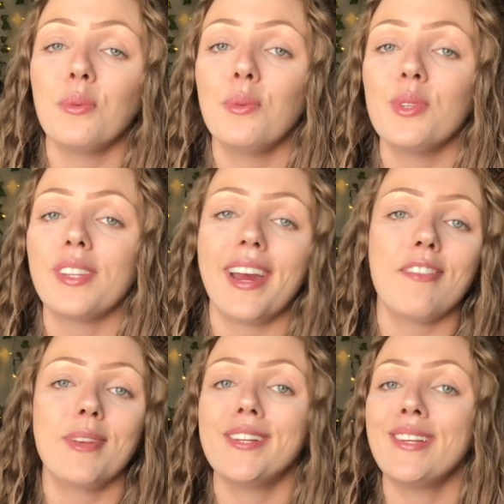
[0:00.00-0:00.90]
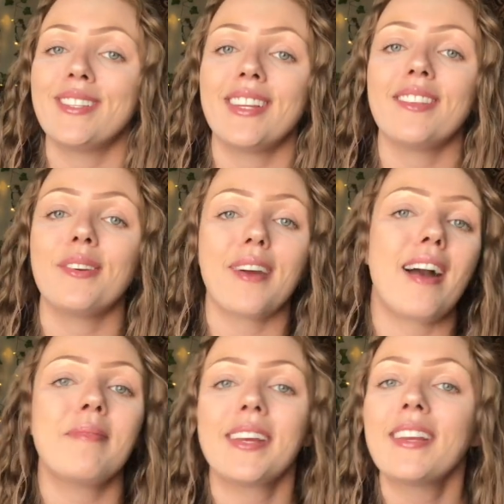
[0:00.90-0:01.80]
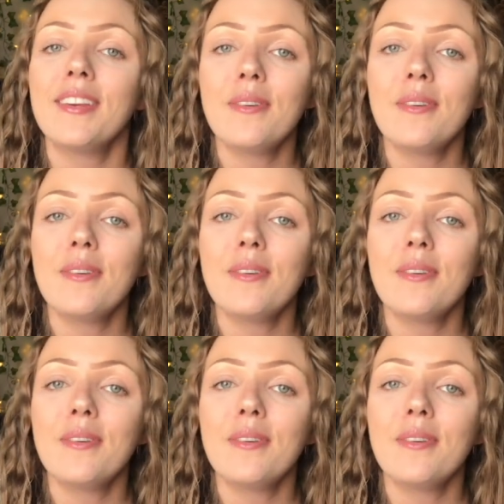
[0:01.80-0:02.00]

tools that I've been using throughout my